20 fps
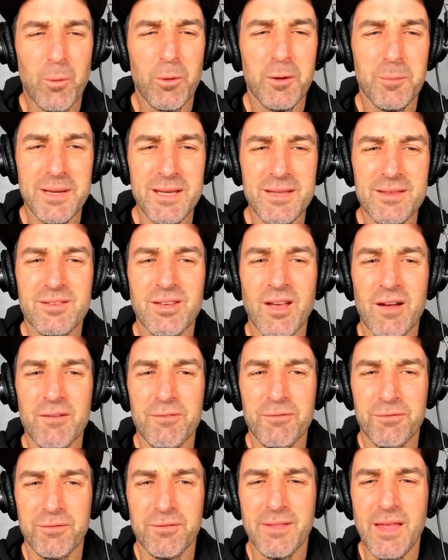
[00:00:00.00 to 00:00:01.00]
would have been
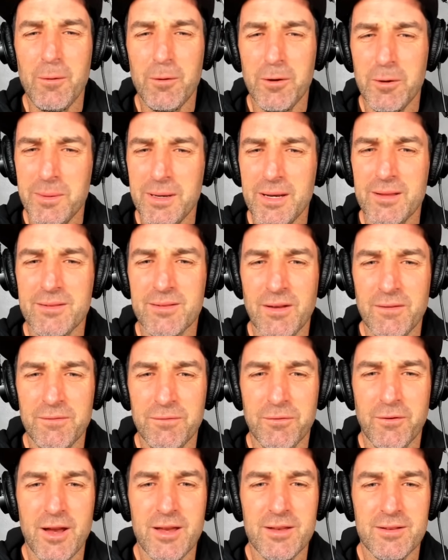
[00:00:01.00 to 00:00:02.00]
tough. That would have been a
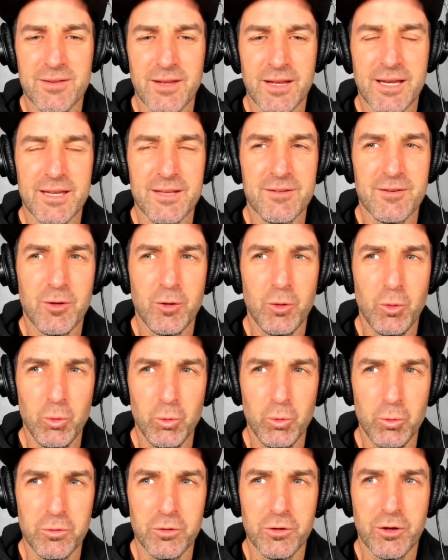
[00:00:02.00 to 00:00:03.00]
tough race. Like it's
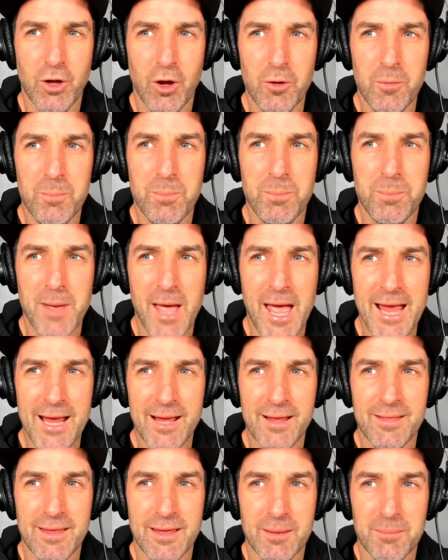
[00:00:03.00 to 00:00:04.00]
cool to go
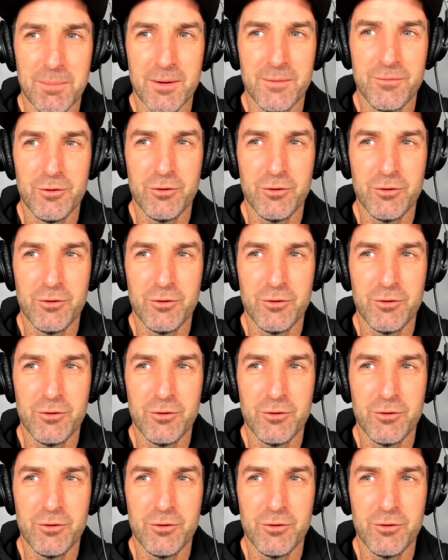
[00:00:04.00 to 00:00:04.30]
back there, but if